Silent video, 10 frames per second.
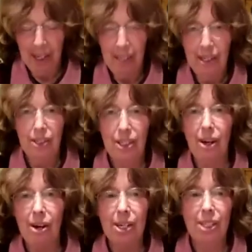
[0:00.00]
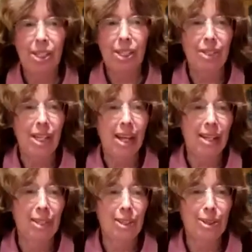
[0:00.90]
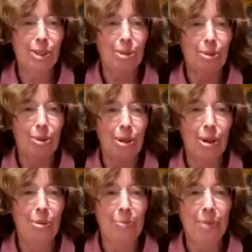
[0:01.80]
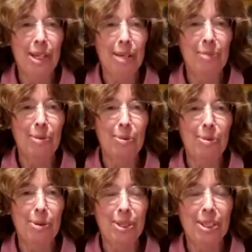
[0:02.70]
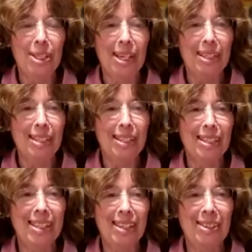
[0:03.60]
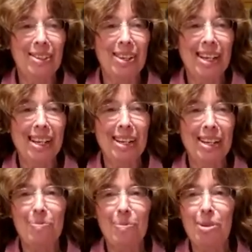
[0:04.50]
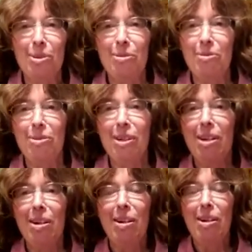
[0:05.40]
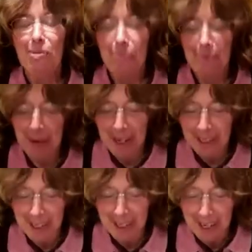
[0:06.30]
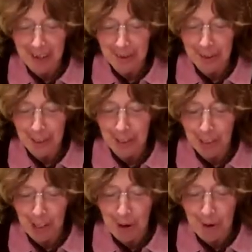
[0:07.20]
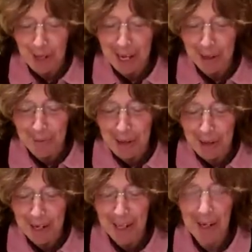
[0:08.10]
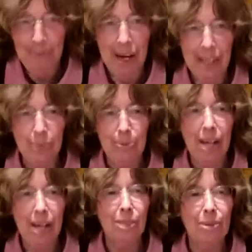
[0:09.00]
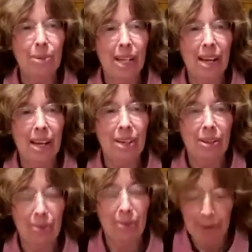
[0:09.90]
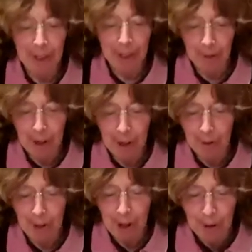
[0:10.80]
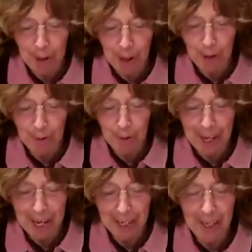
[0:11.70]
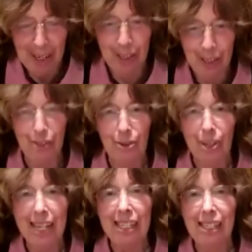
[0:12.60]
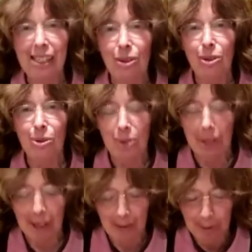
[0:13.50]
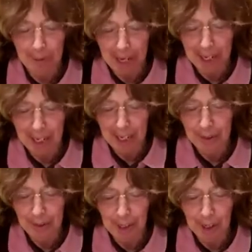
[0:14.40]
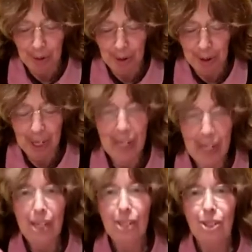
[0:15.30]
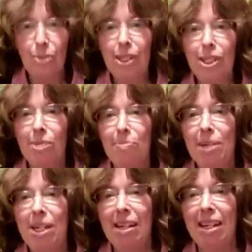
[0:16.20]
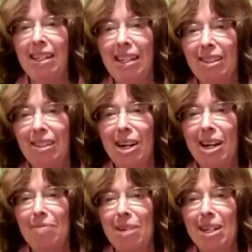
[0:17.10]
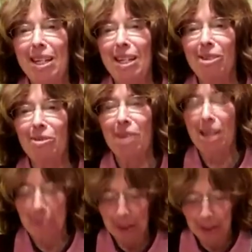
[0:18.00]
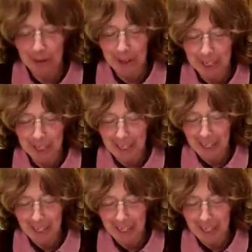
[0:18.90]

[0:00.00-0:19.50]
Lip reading: Zechariah says the angels are all omdim, they're all standing still, they can't move, but the soul and a body are possible to have infinite growth, only through that chasana, that hilula of the body and the soul. So what does it mean, grab and eat, grab and drink?